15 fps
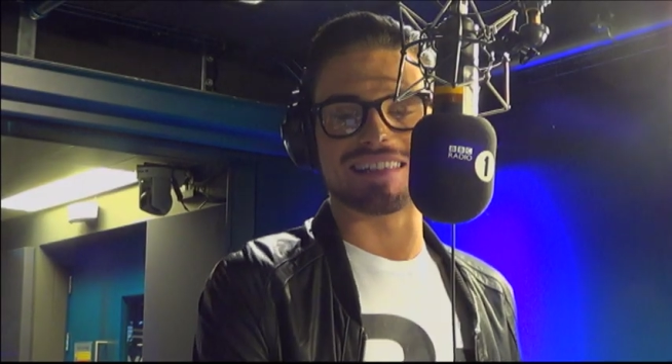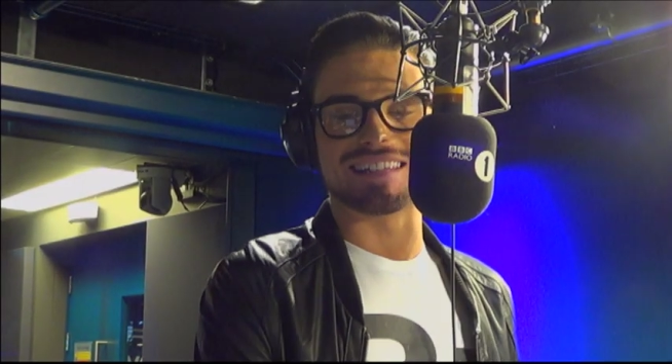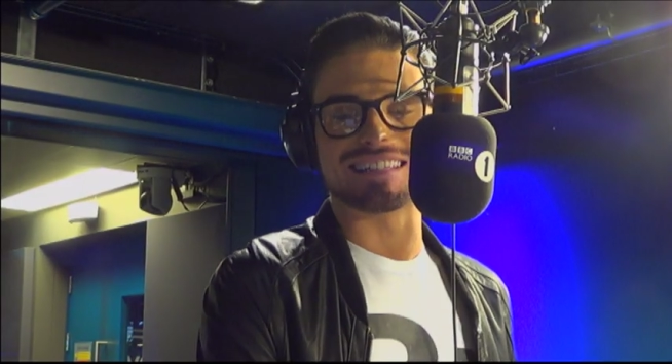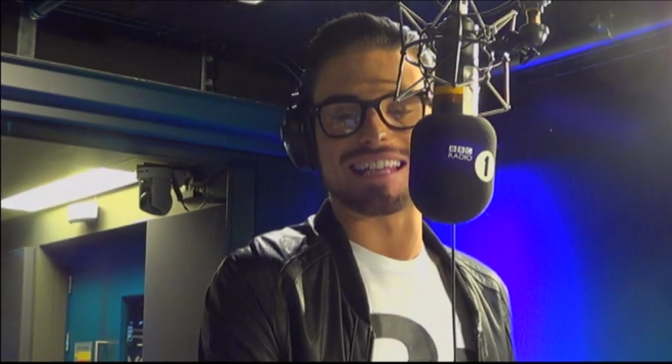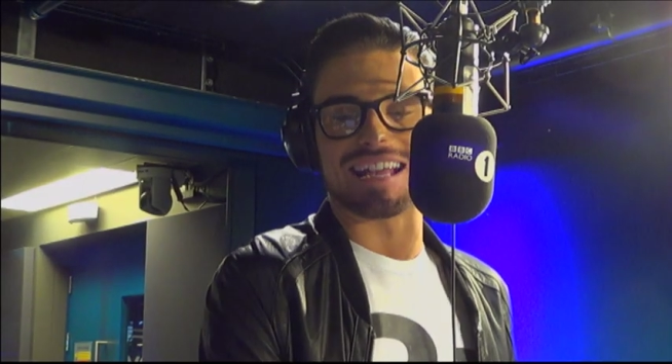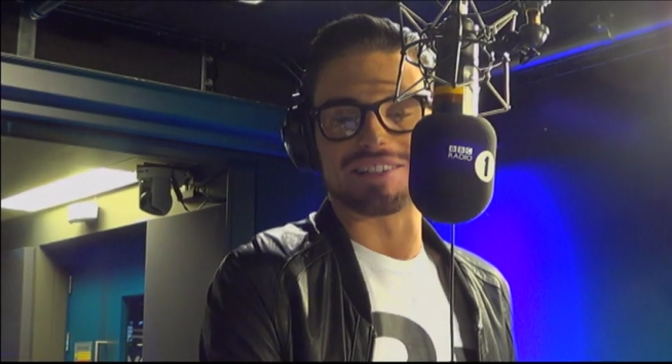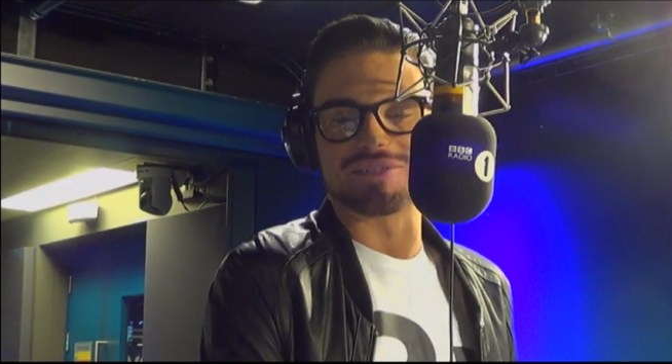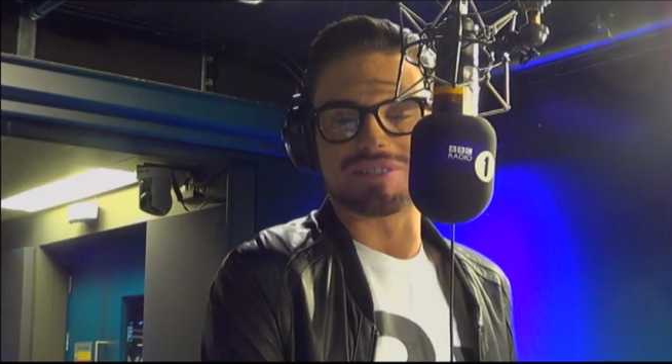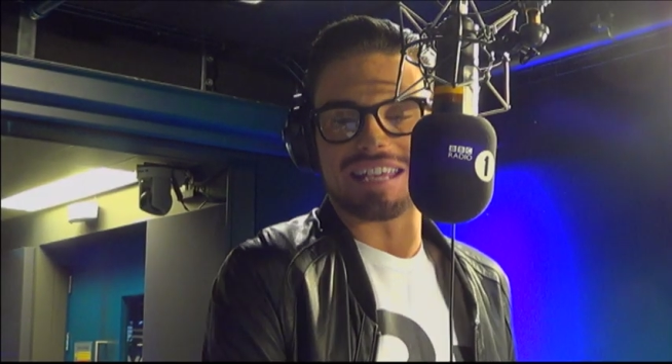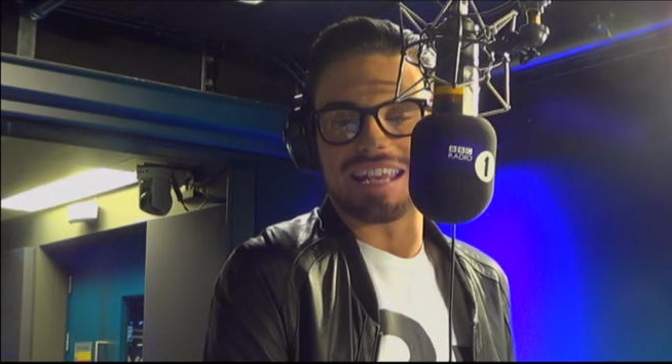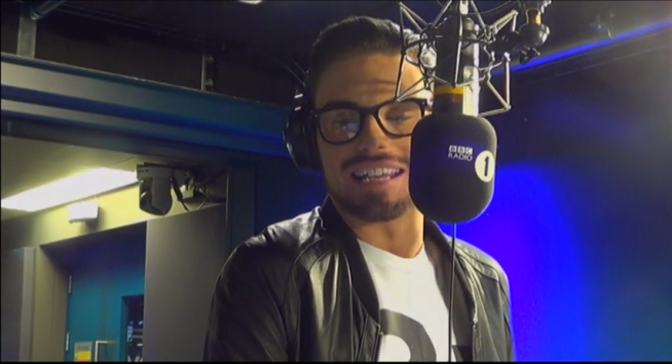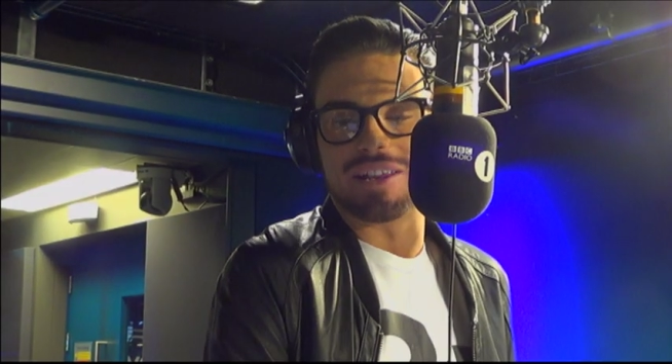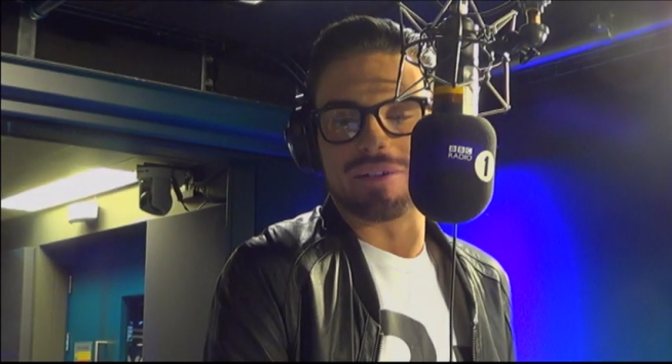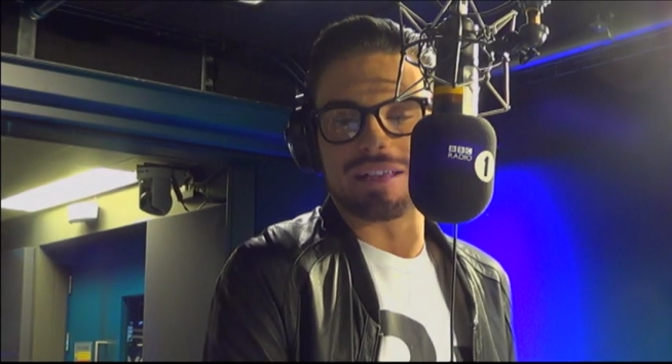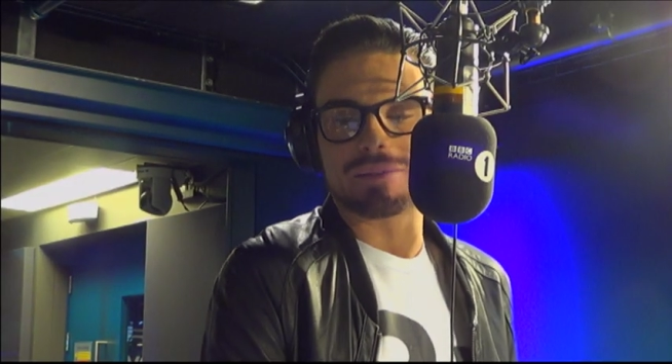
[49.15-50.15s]
than Daniel
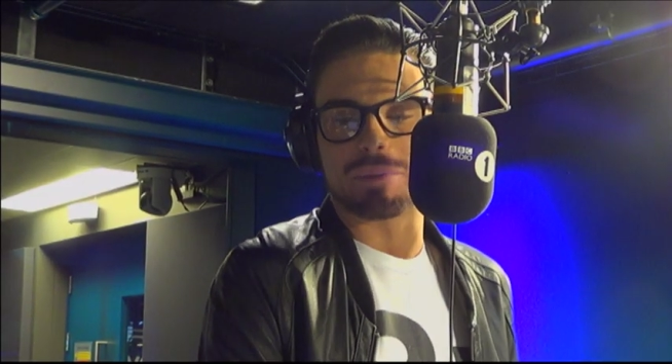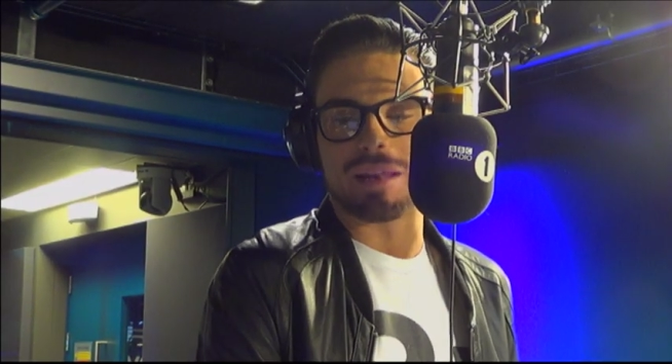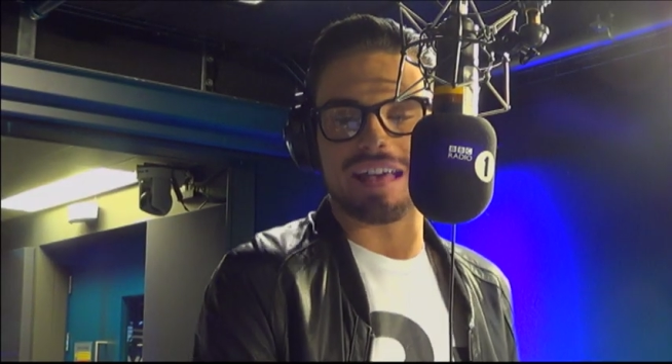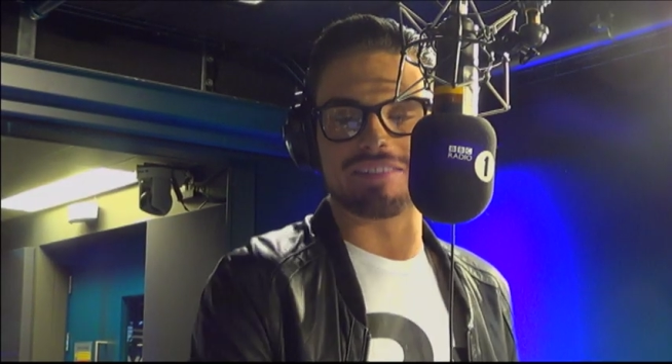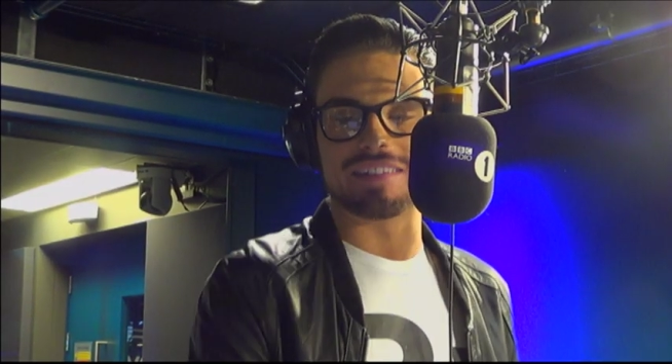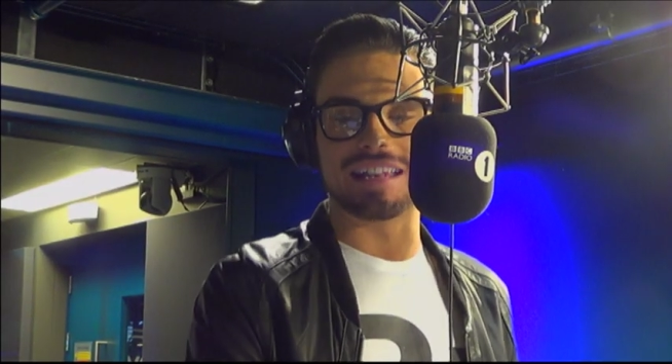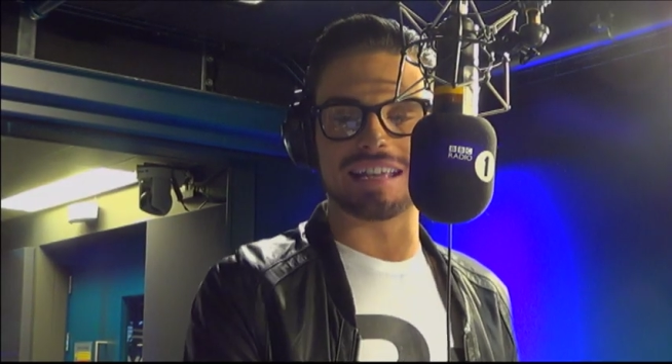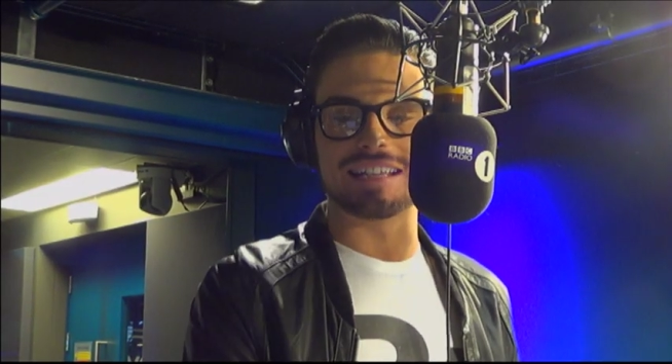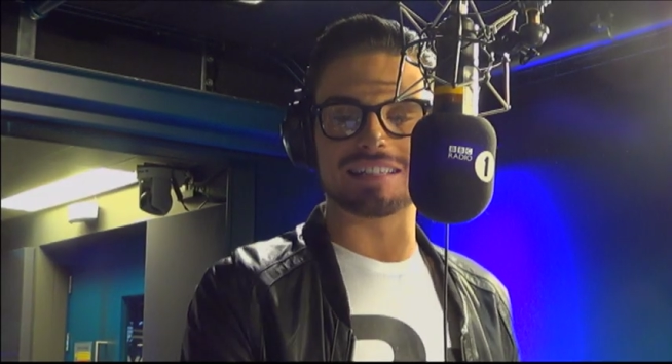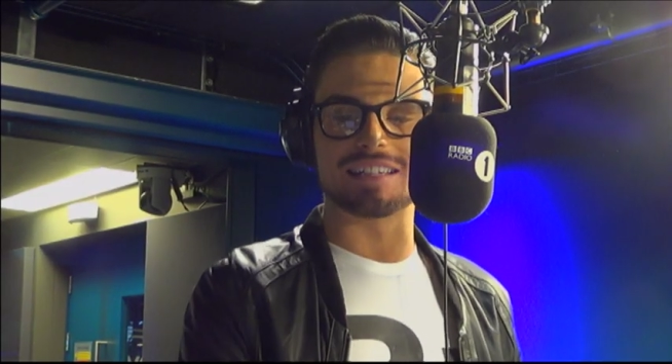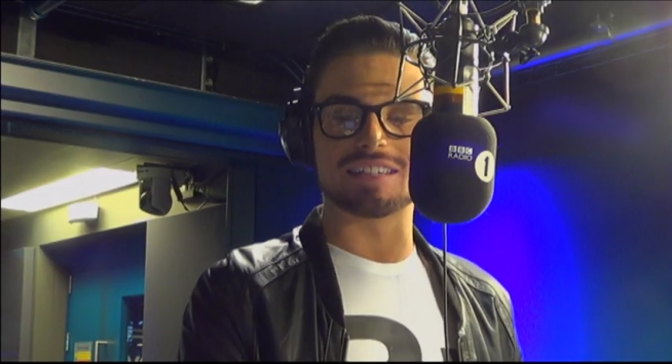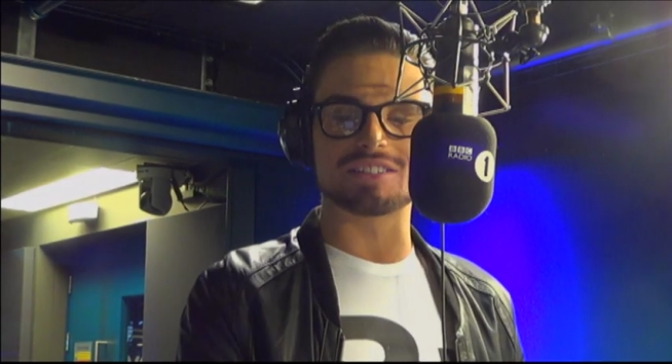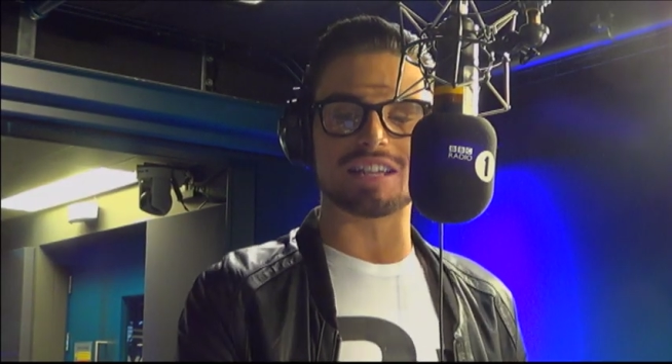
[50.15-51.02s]
Day-Lewis playing the lead in a